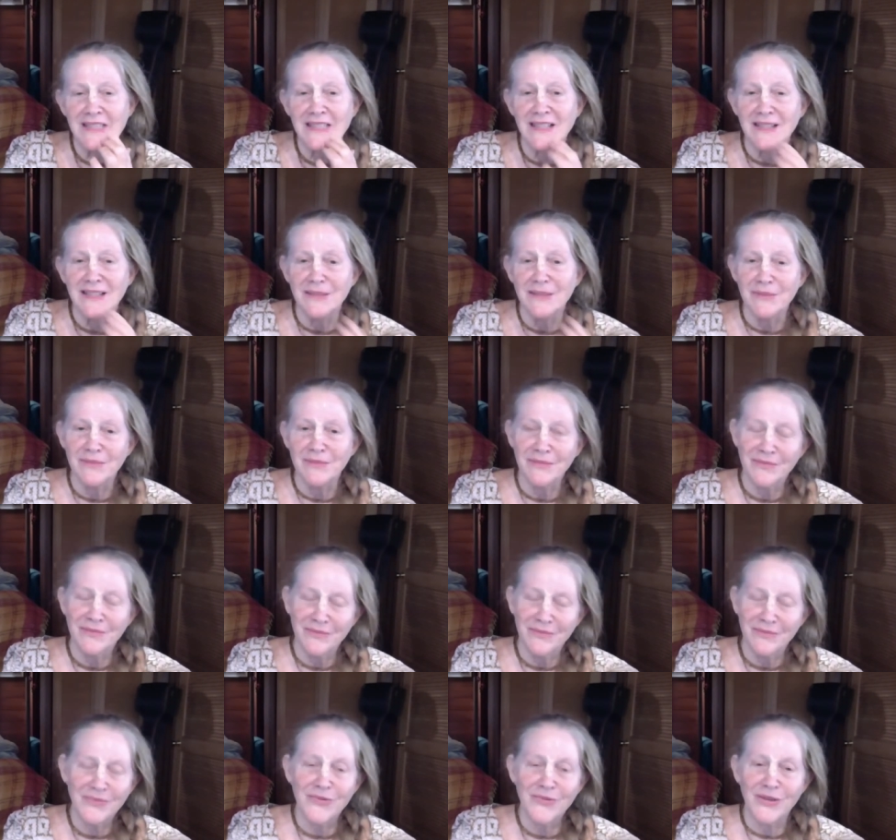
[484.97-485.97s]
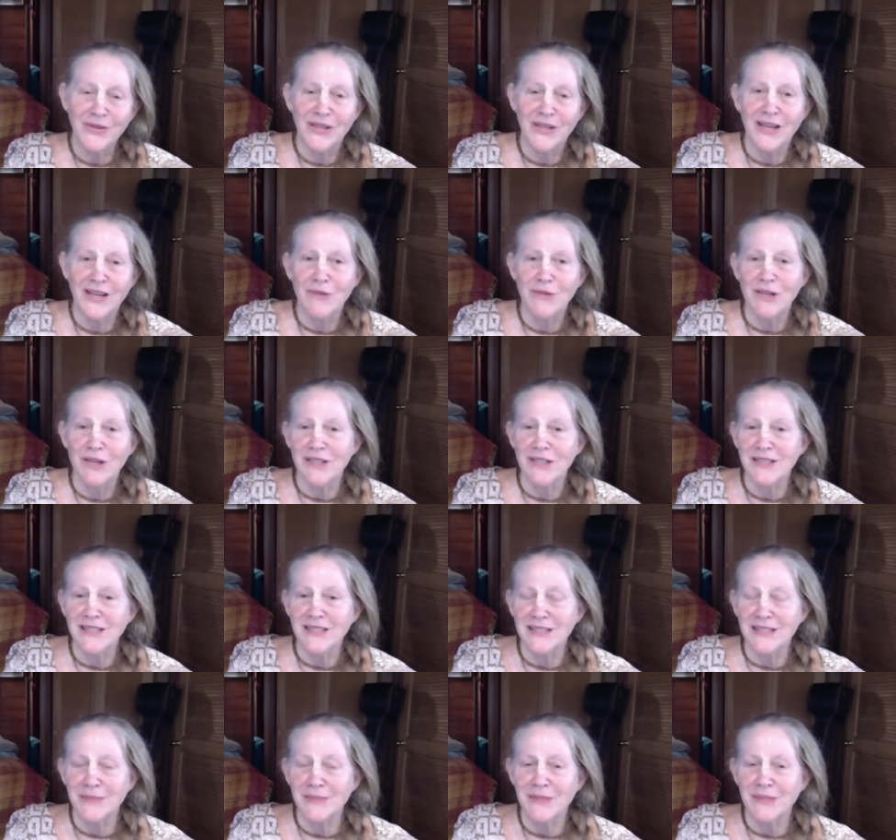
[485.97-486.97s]
um, what Beautiful. I wanted to
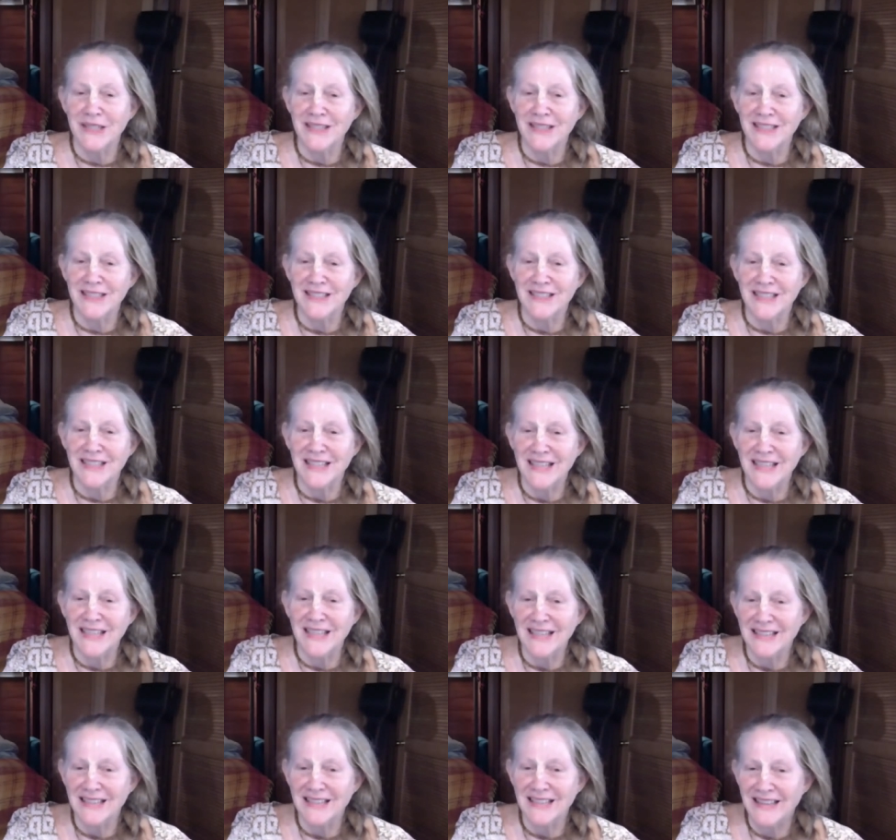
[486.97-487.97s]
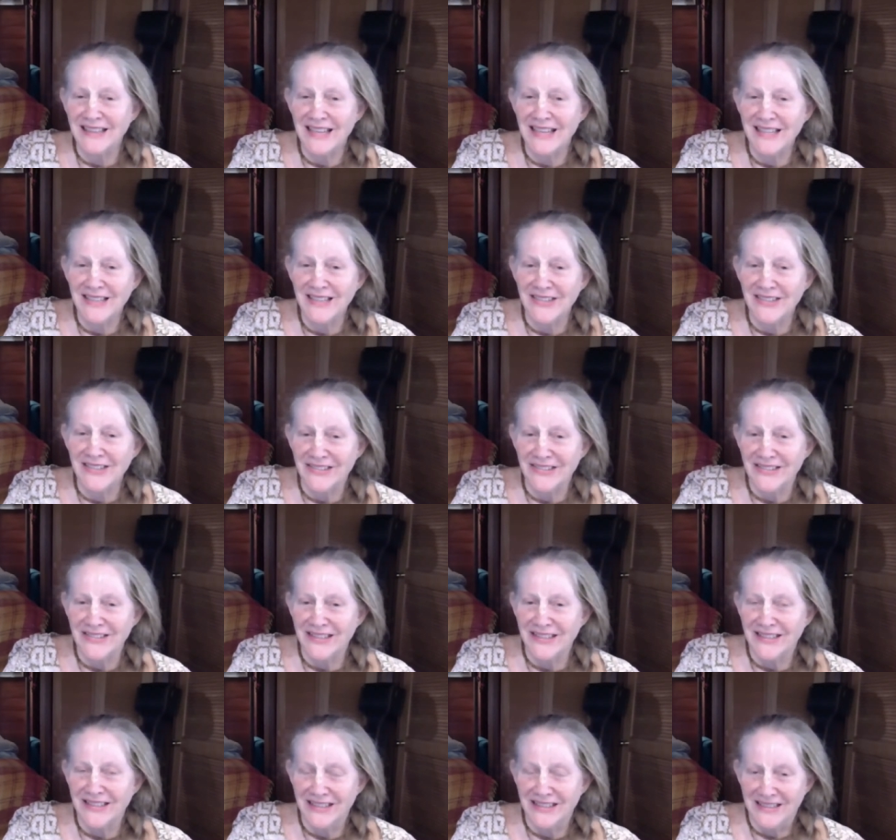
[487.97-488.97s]
speak today. Thank you.
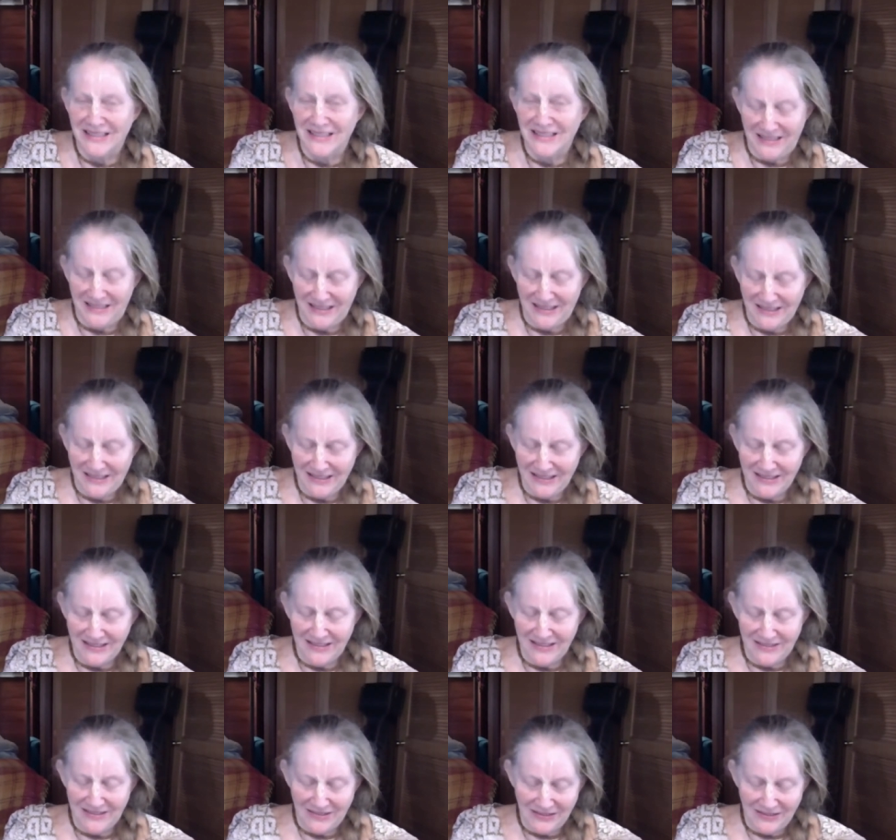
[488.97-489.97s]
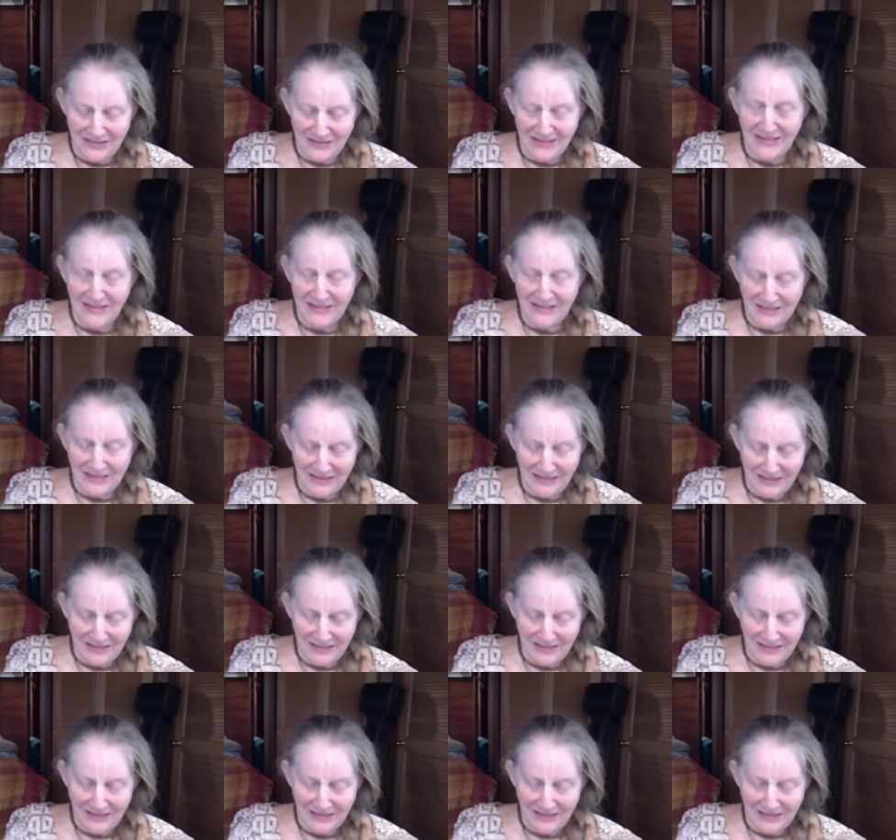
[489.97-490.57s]
Beautiful. That's